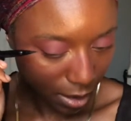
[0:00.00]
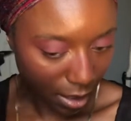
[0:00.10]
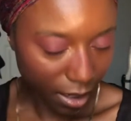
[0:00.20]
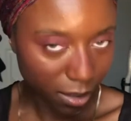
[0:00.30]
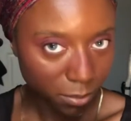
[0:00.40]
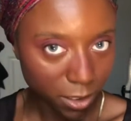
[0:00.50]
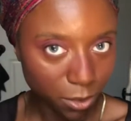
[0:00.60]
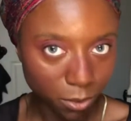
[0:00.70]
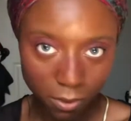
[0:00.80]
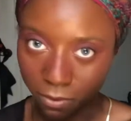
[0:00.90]
I'm gonna do
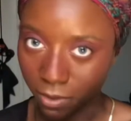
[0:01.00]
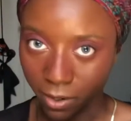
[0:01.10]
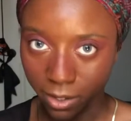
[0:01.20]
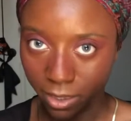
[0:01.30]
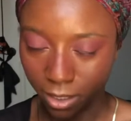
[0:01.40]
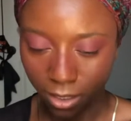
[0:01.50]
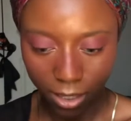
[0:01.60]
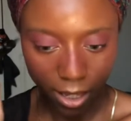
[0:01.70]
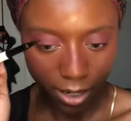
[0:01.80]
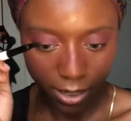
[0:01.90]
a very thin
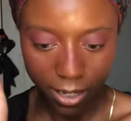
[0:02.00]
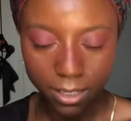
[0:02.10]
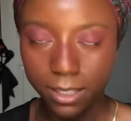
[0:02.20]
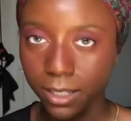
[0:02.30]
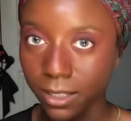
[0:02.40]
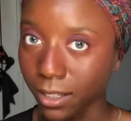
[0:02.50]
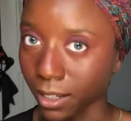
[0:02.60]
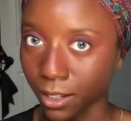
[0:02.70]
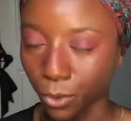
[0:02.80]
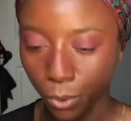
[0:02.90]
line, as thin as I
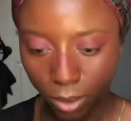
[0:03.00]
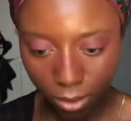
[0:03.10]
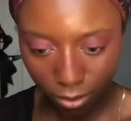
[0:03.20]
can do it.